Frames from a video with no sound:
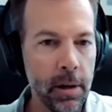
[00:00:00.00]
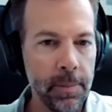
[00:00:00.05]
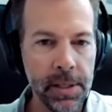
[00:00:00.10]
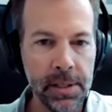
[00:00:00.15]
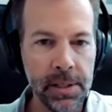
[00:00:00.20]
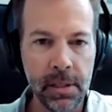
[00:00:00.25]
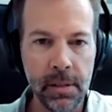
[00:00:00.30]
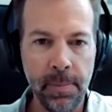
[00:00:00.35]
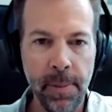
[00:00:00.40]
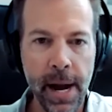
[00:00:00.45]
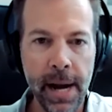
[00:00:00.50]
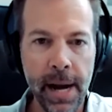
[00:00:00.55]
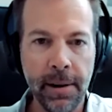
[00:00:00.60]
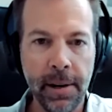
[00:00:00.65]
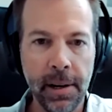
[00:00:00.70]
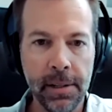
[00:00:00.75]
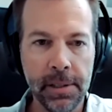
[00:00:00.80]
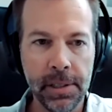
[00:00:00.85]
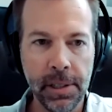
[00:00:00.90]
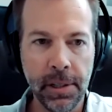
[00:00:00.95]
This is
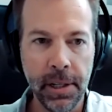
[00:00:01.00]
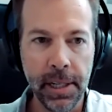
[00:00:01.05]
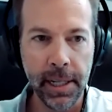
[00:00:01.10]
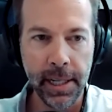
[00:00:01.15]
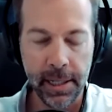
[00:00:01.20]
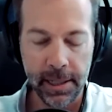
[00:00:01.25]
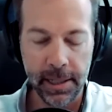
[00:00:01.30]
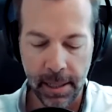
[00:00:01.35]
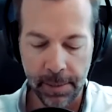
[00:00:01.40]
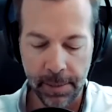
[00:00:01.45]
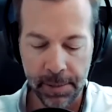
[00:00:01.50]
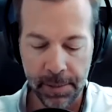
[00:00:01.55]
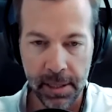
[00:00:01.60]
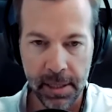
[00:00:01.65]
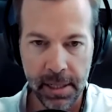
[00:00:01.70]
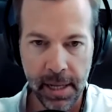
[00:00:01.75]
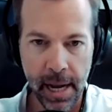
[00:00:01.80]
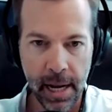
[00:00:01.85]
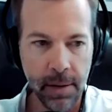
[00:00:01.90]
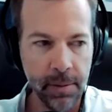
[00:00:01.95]
Background Screening Tips and
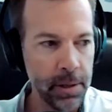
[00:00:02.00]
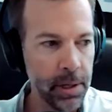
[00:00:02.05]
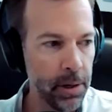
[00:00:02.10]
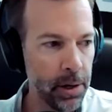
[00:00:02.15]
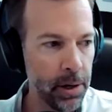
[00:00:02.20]
Tech with your